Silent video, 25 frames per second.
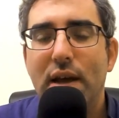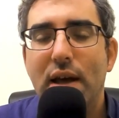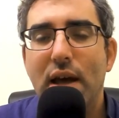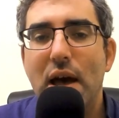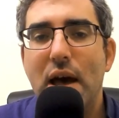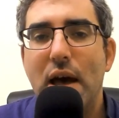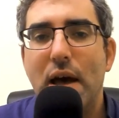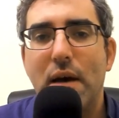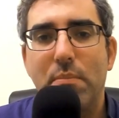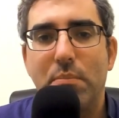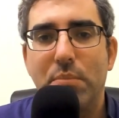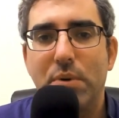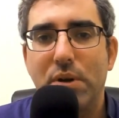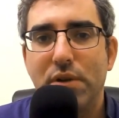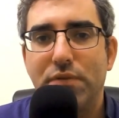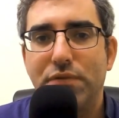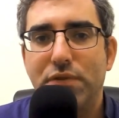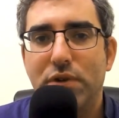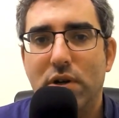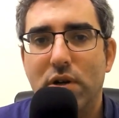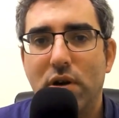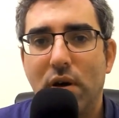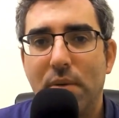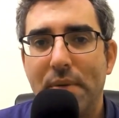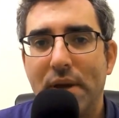But if
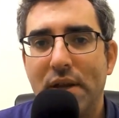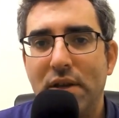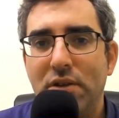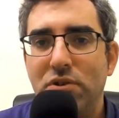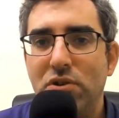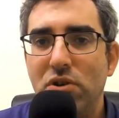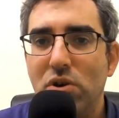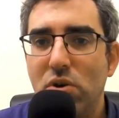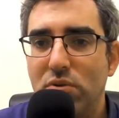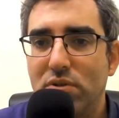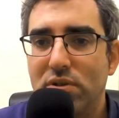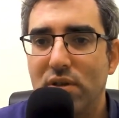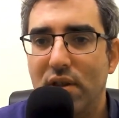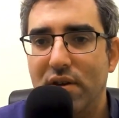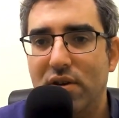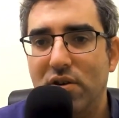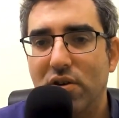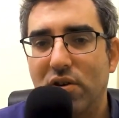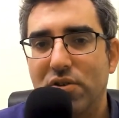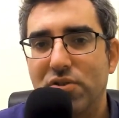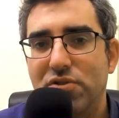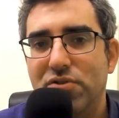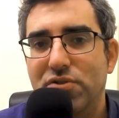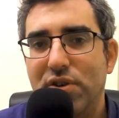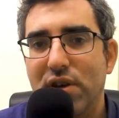you're coming new to the
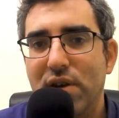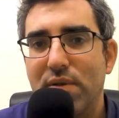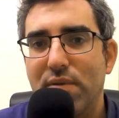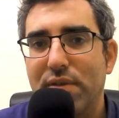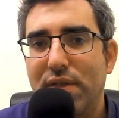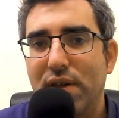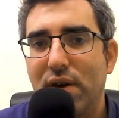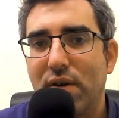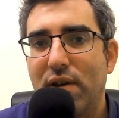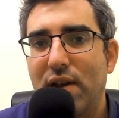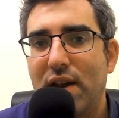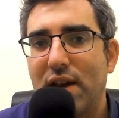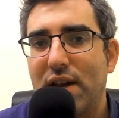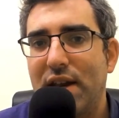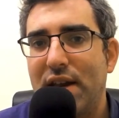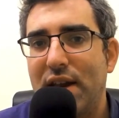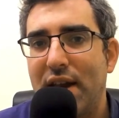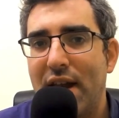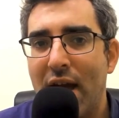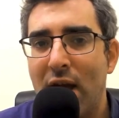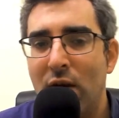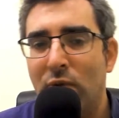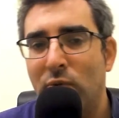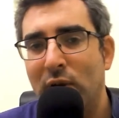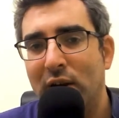country without any
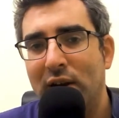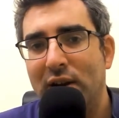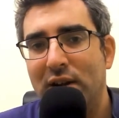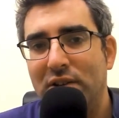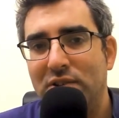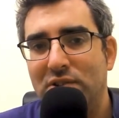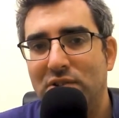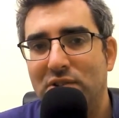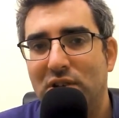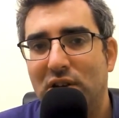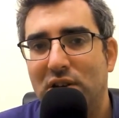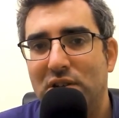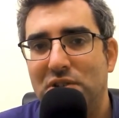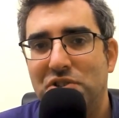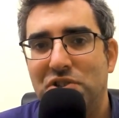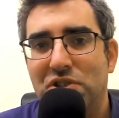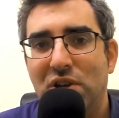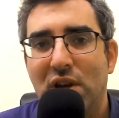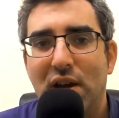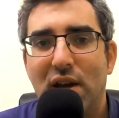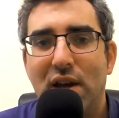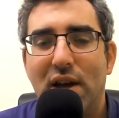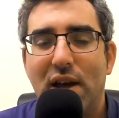network as such,